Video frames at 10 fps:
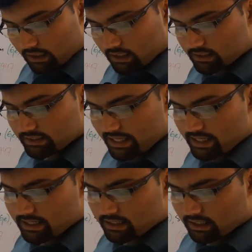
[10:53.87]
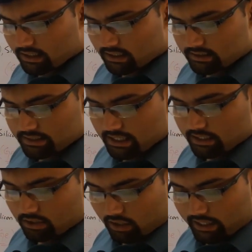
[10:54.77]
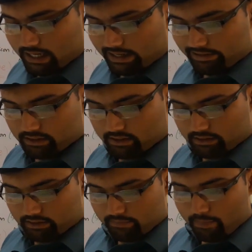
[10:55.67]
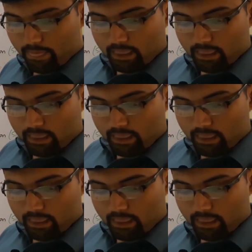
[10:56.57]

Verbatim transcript: uh, then uh, silicon had uh,